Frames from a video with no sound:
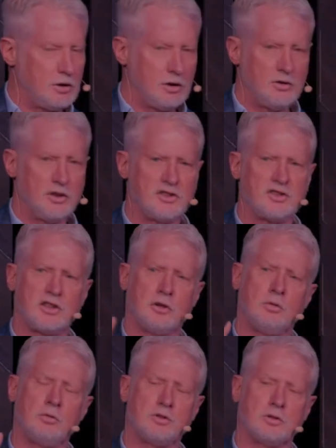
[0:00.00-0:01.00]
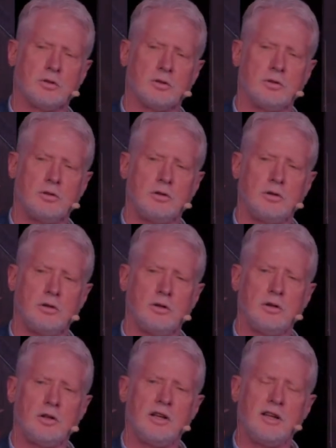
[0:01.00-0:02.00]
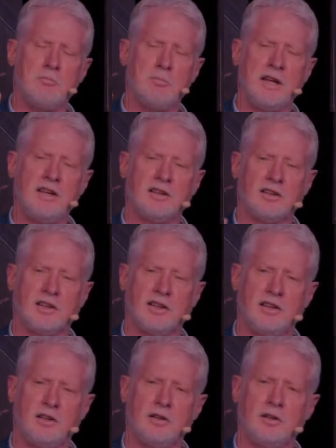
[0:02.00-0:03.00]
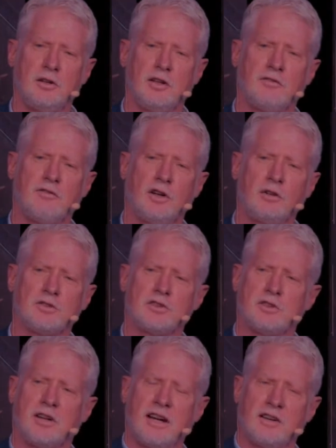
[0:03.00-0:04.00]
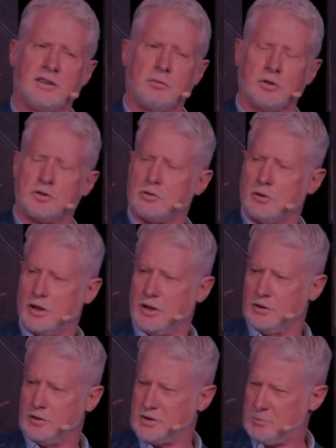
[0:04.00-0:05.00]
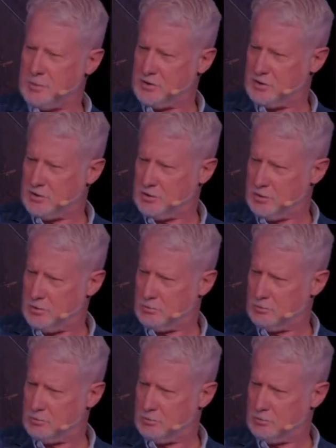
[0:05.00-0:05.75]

the soldier immediately defaults to how they were trained. Does that make sense to you?